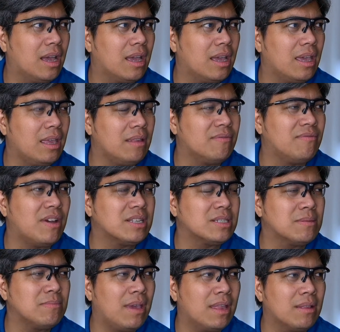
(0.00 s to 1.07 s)

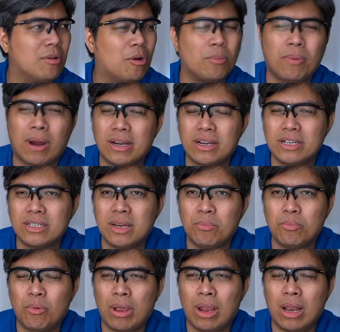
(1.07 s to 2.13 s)
investment or partnership
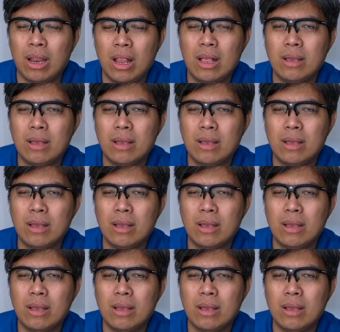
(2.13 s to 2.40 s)
will